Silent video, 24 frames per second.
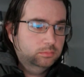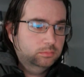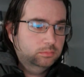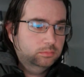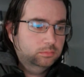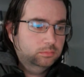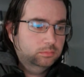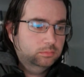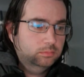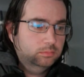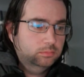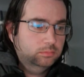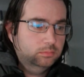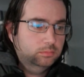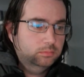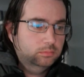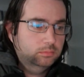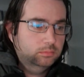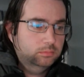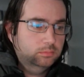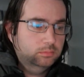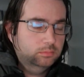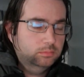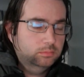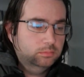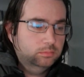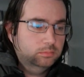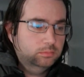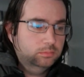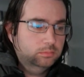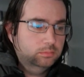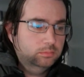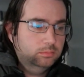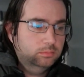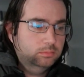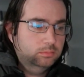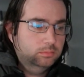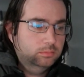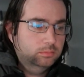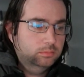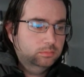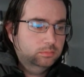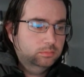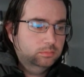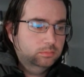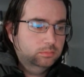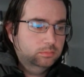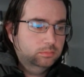
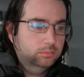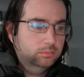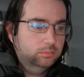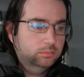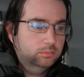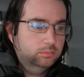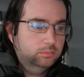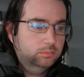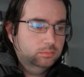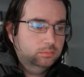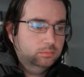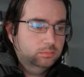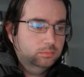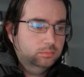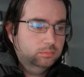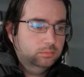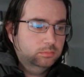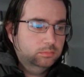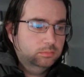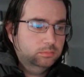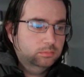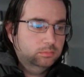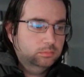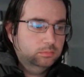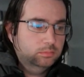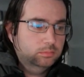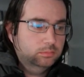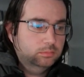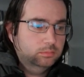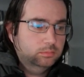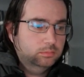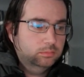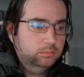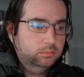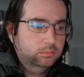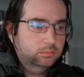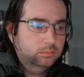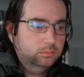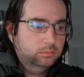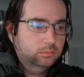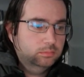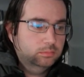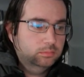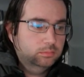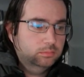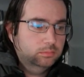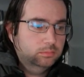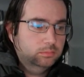
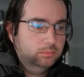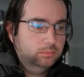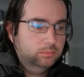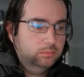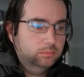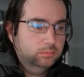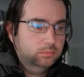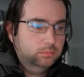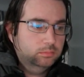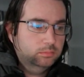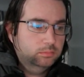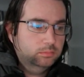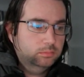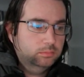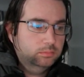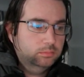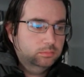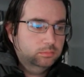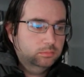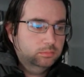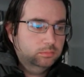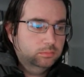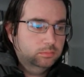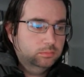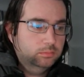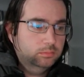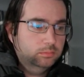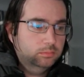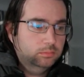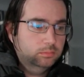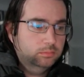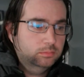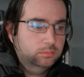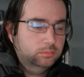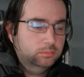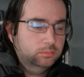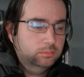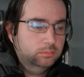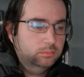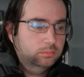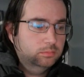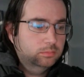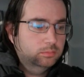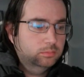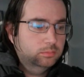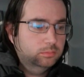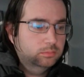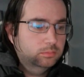
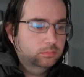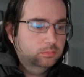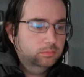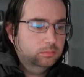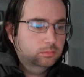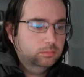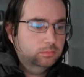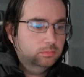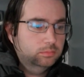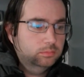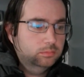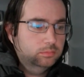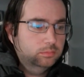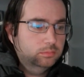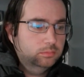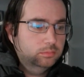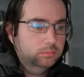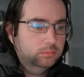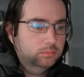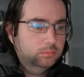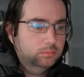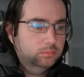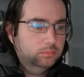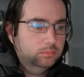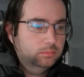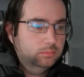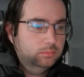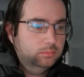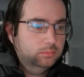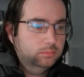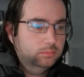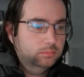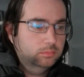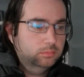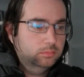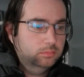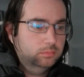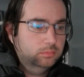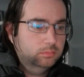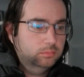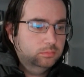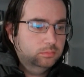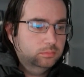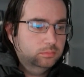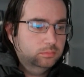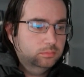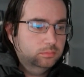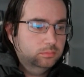This person isn't speaking.